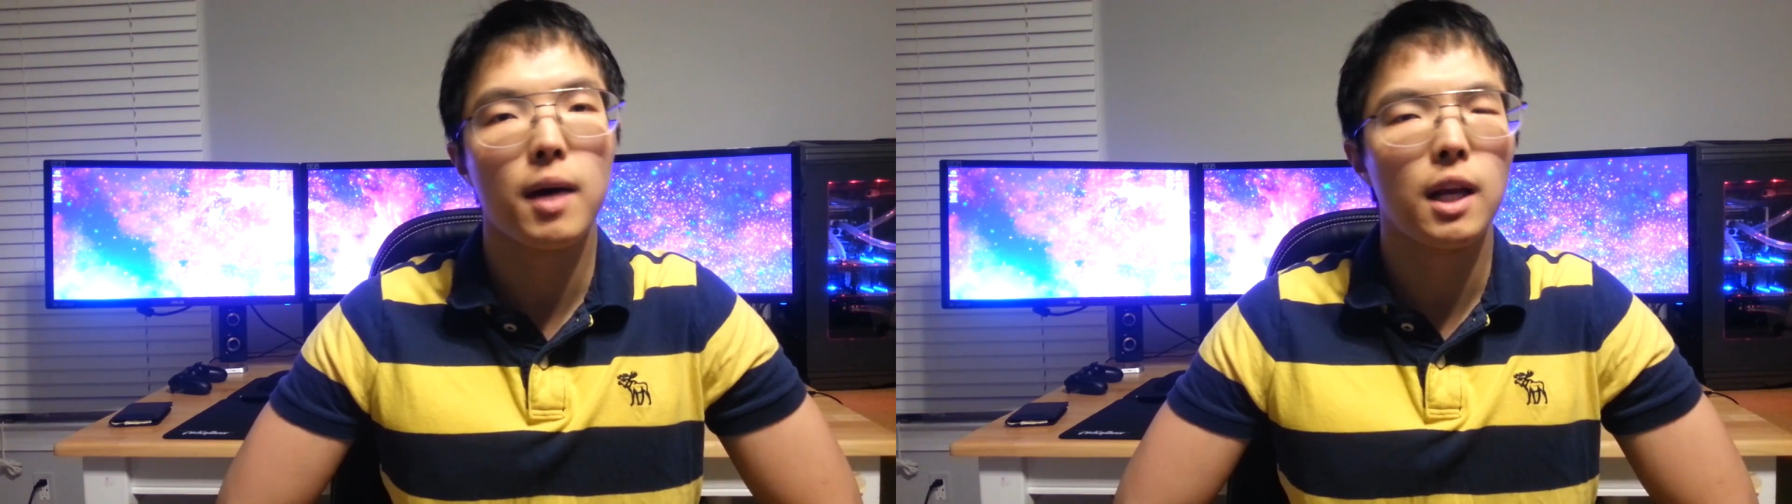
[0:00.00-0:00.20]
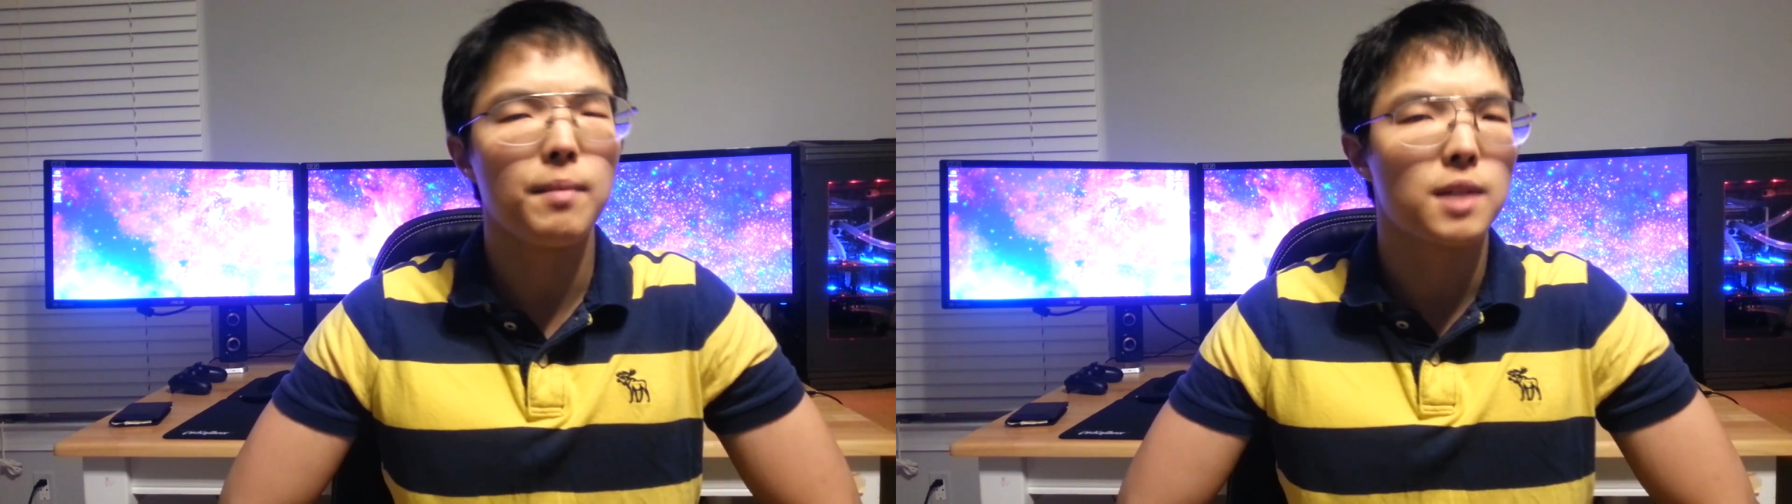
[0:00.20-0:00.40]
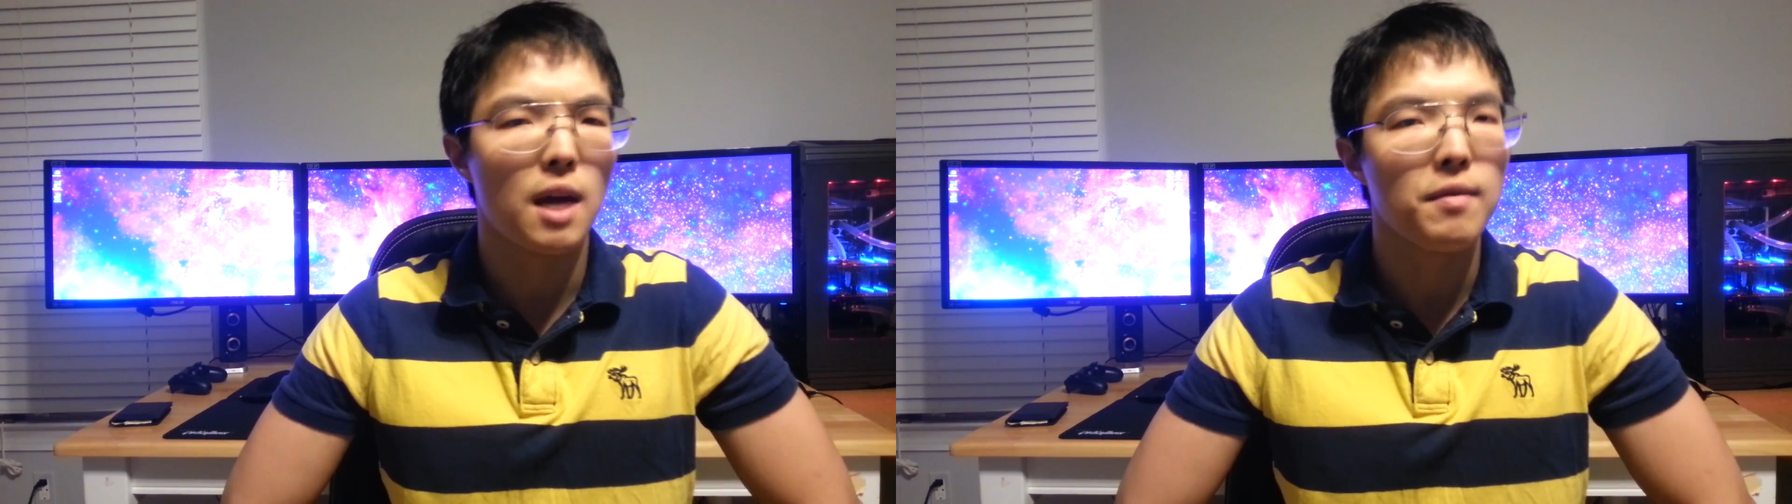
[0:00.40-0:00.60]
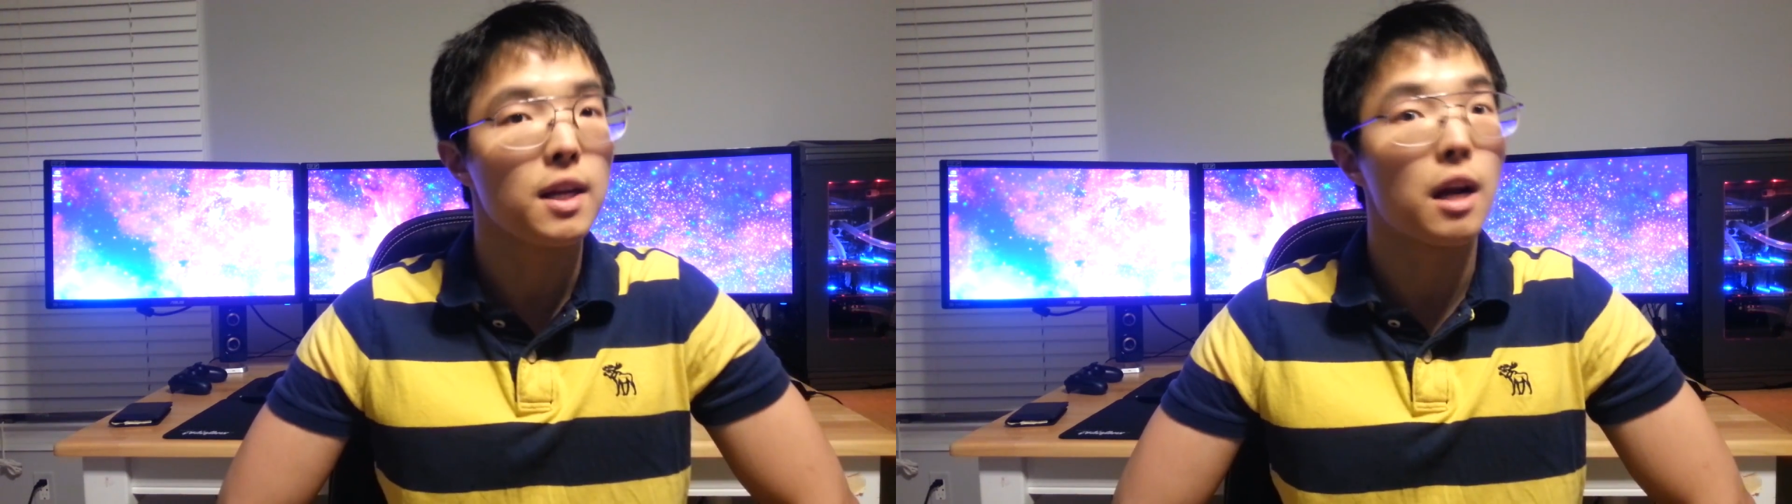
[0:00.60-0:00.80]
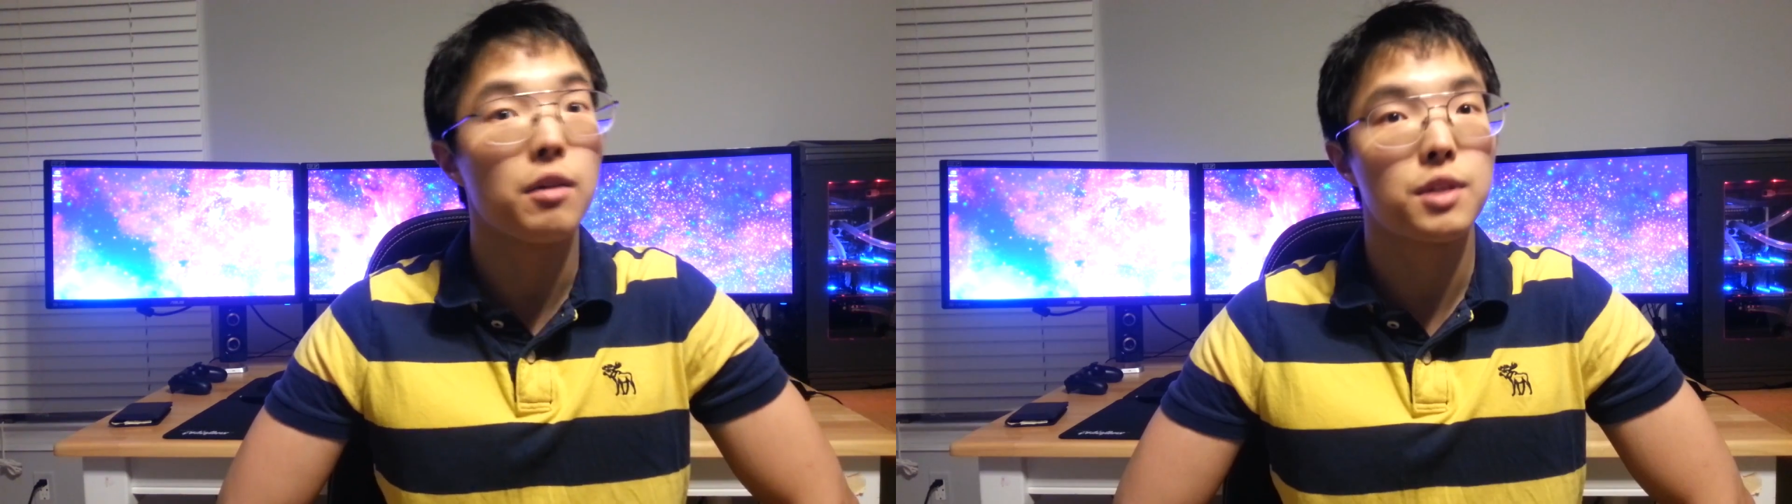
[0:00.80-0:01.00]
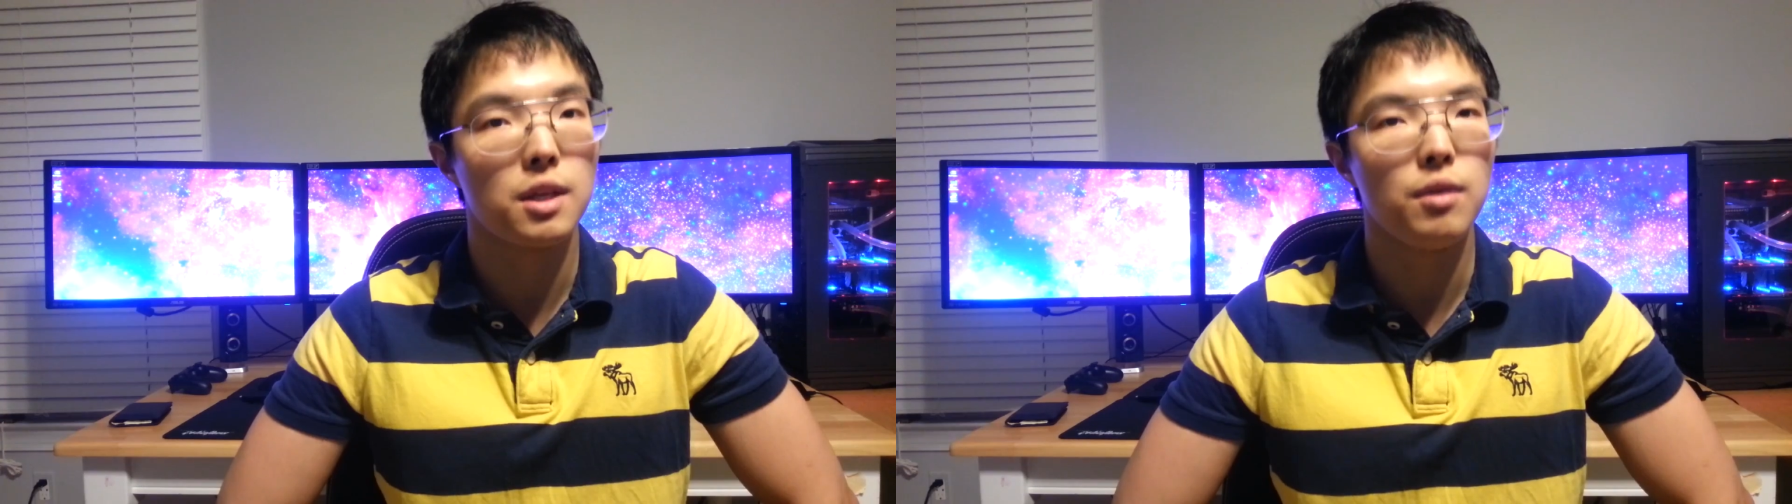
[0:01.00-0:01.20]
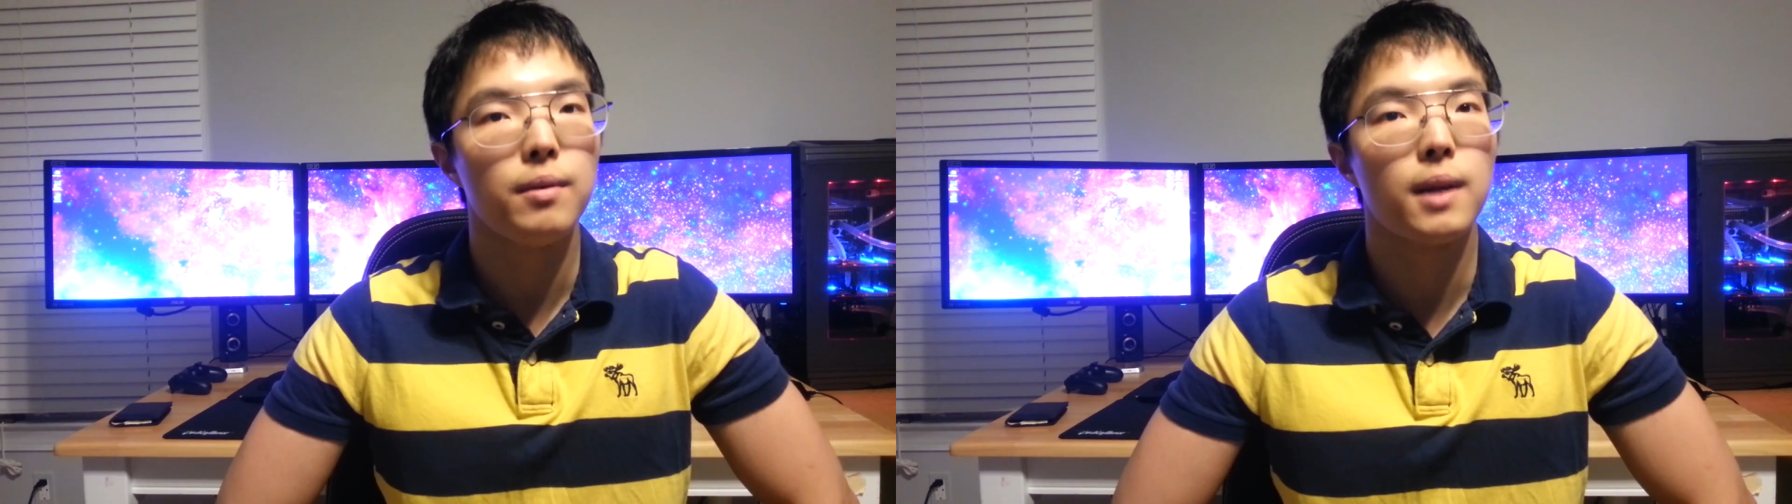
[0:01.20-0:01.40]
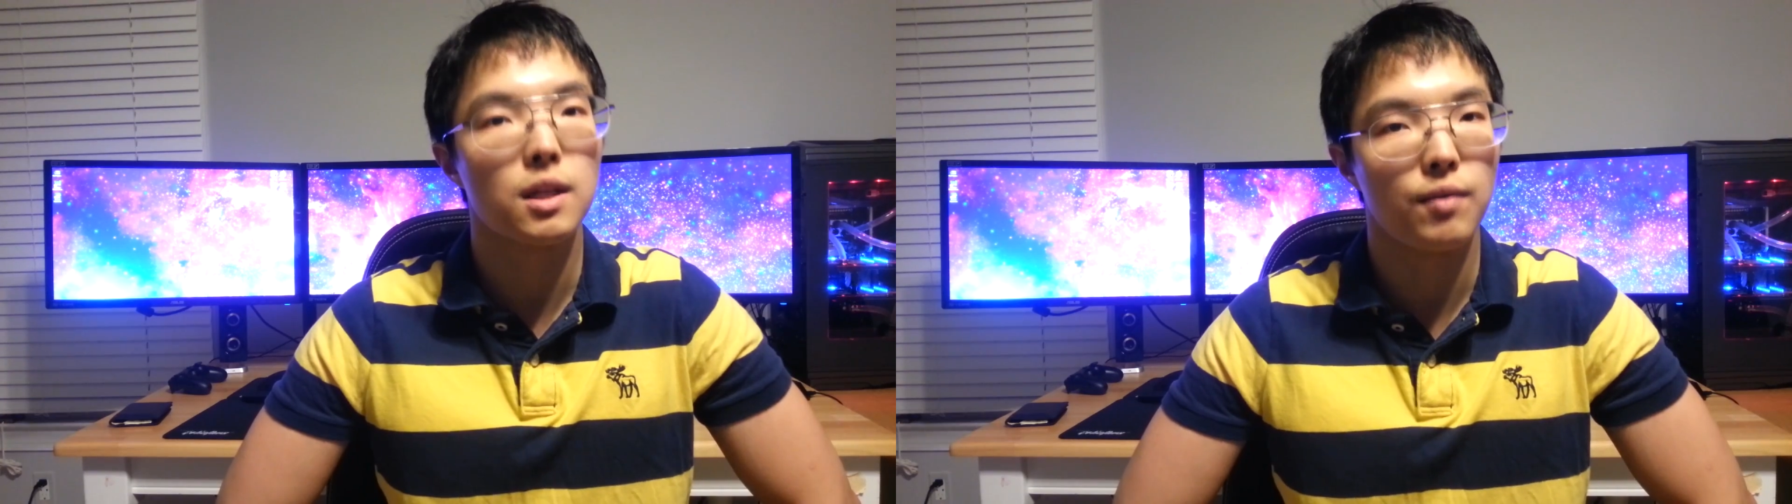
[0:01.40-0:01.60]
My name's David and I'll see
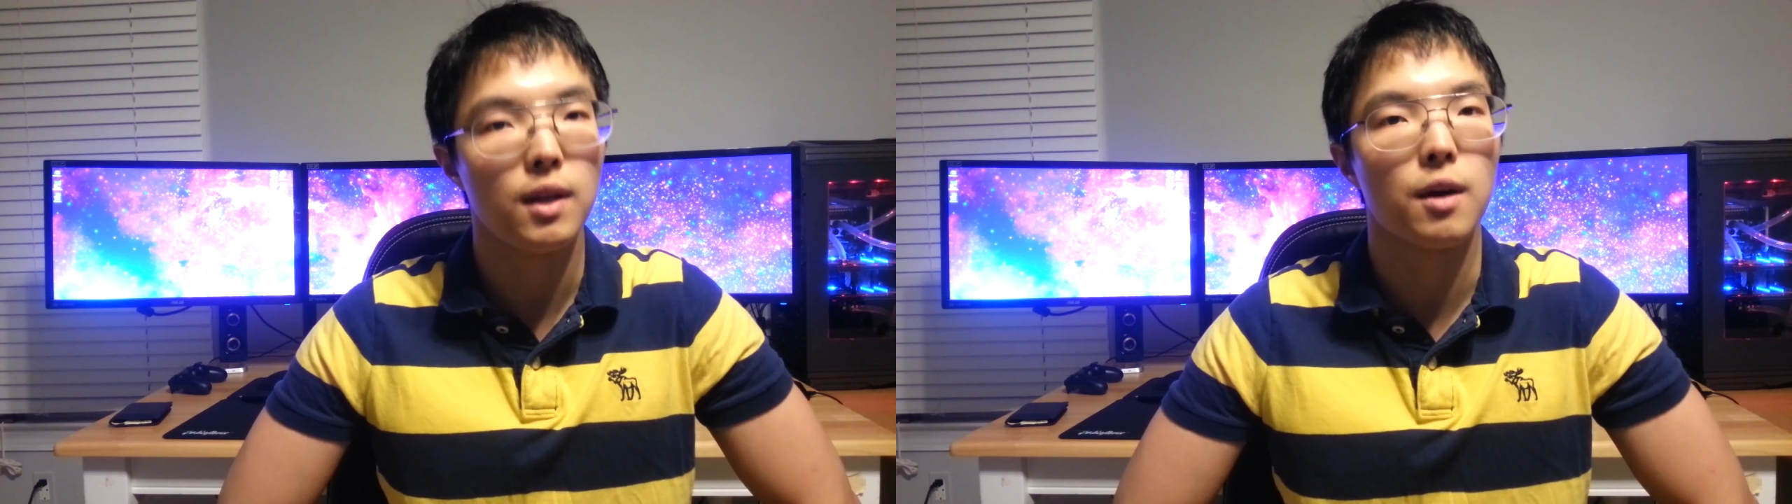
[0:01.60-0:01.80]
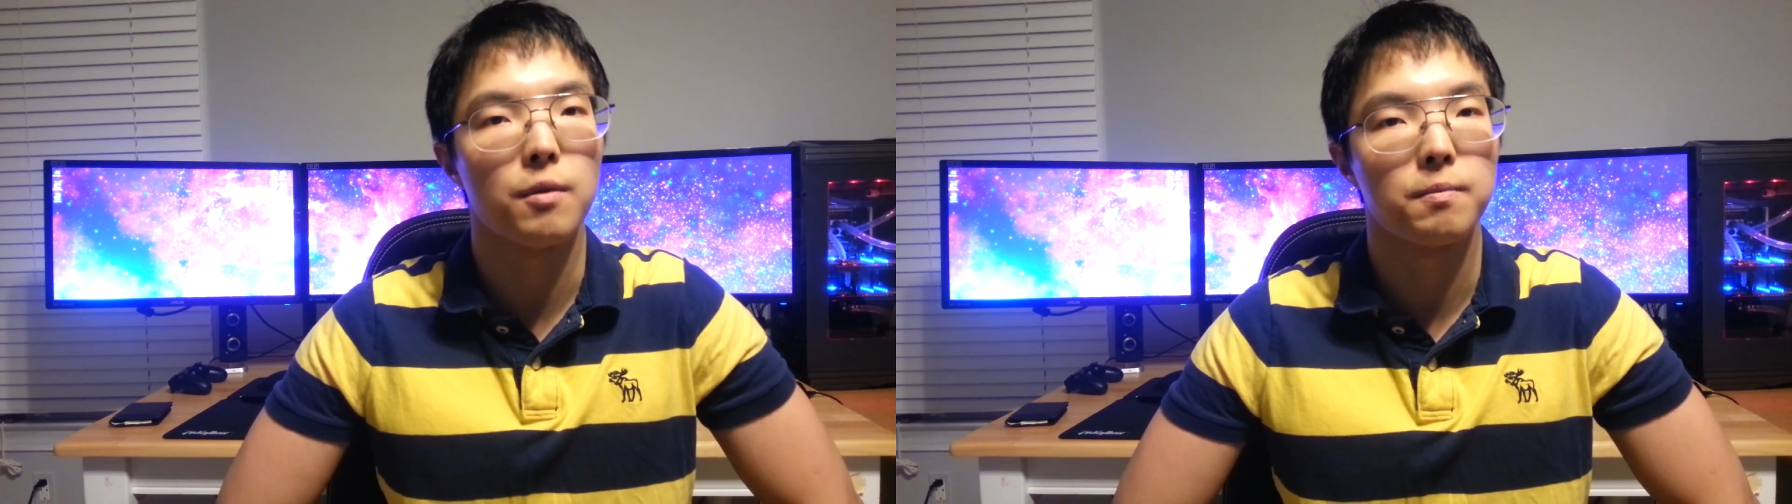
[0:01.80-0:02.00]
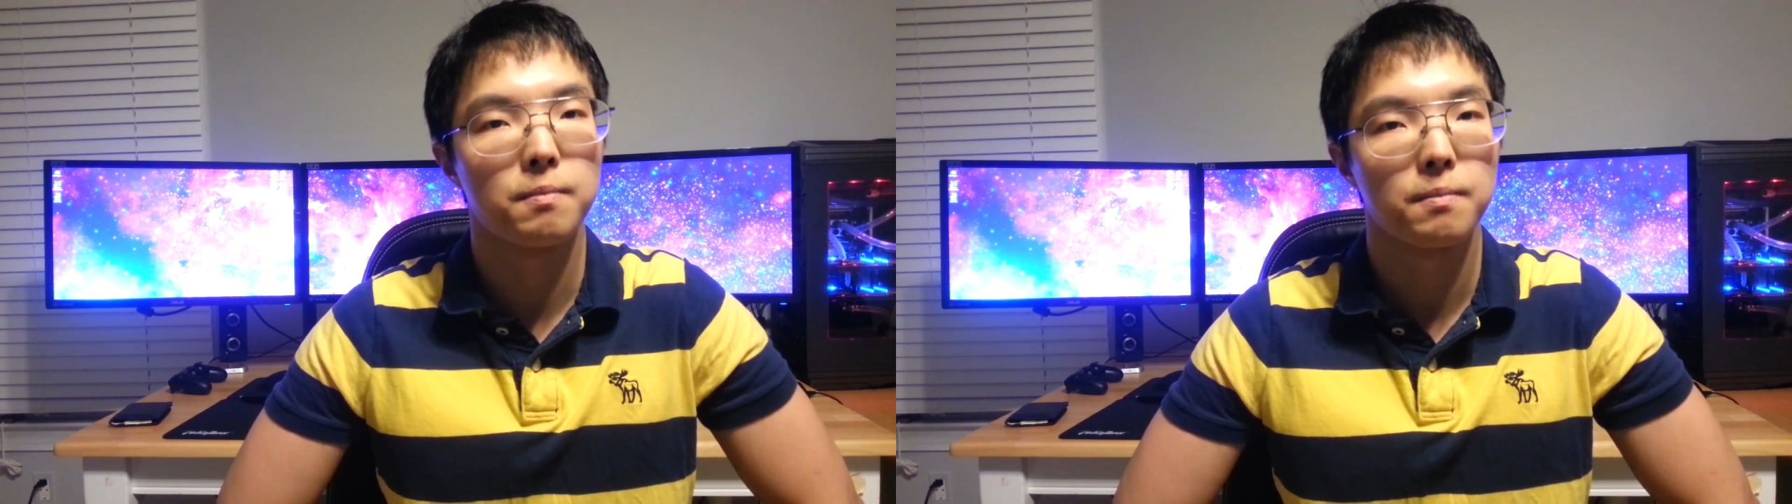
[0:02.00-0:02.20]
you next video.